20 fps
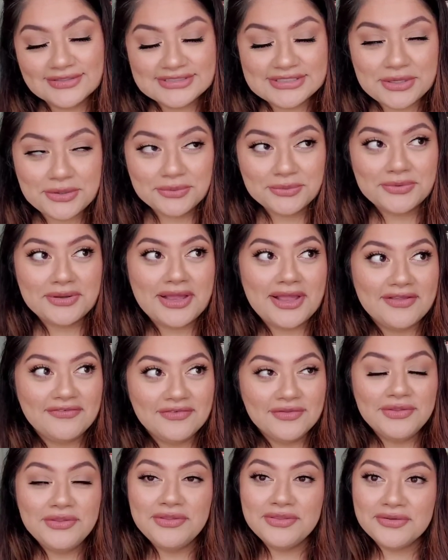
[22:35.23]
So
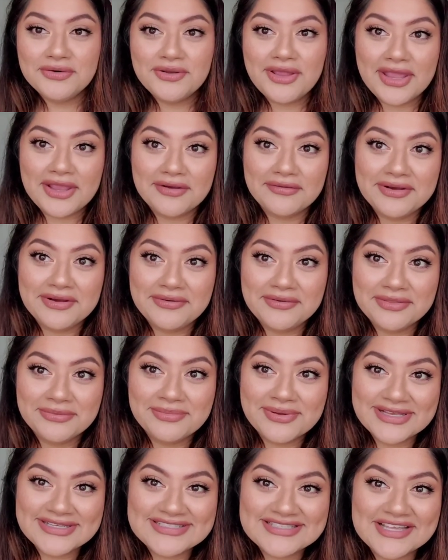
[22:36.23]
I feel a little angry
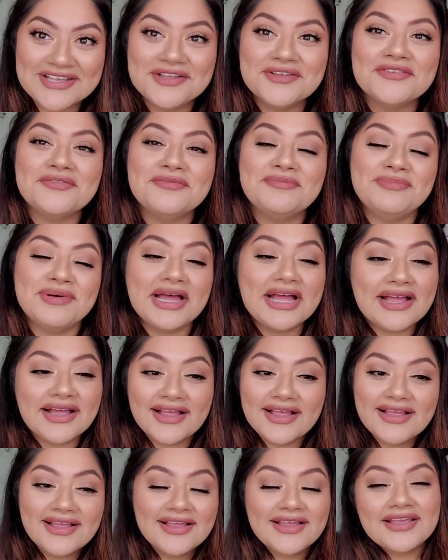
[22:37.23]
with myself, but